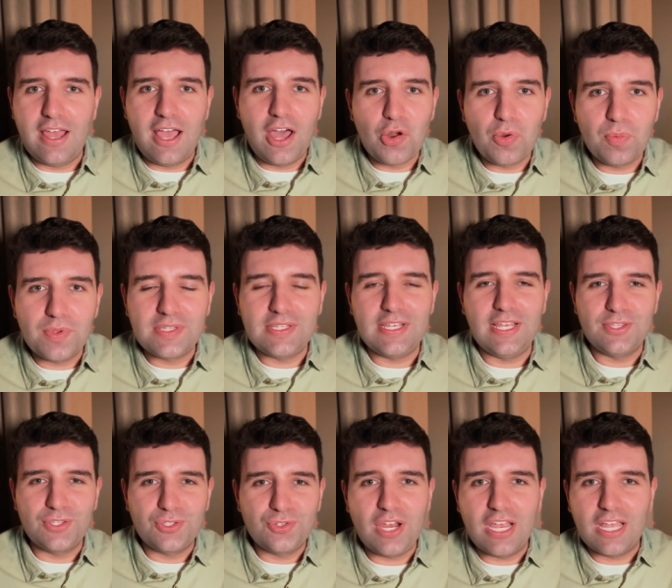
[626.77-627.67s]

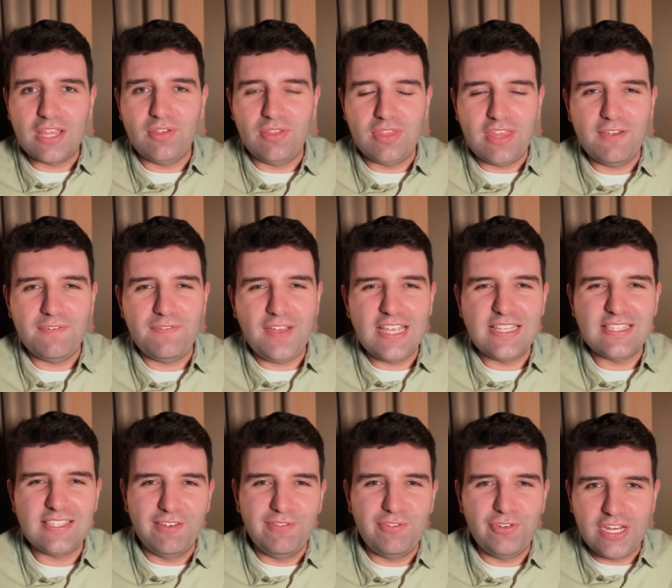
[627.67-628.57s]
100% strength on their
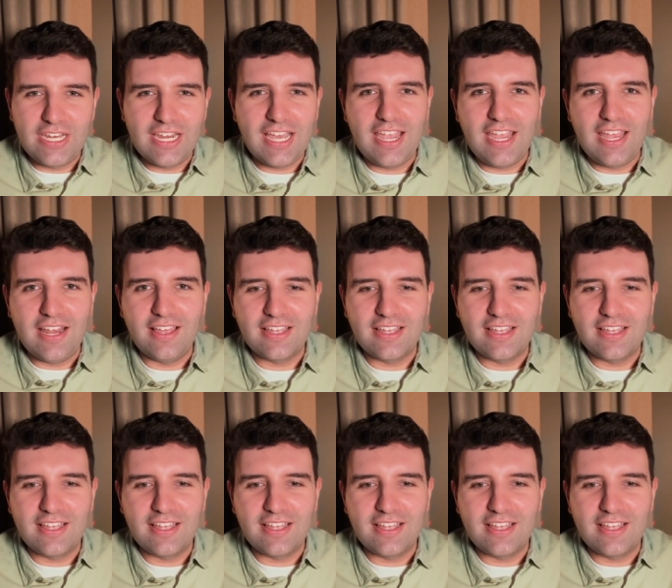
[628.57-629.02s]
face every day.